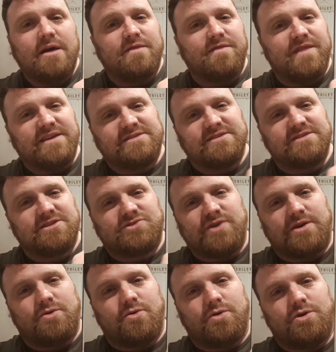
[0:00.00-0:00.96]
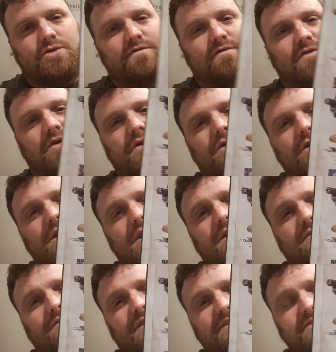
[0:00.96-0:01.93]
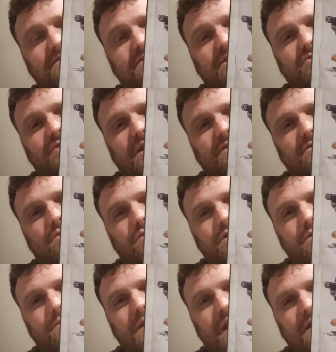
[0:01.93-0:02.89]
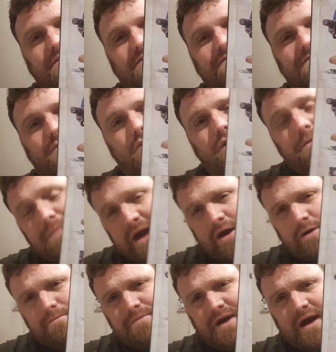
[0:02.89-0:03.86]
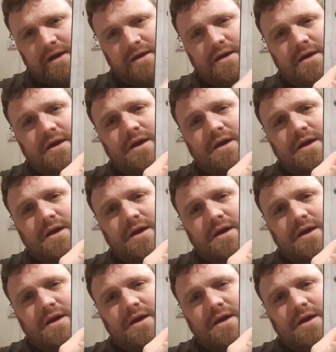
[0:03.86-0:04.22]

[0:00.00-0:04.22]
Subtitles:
This is the dreadnought you've got. This is the dreadnought you get in the £40 pack.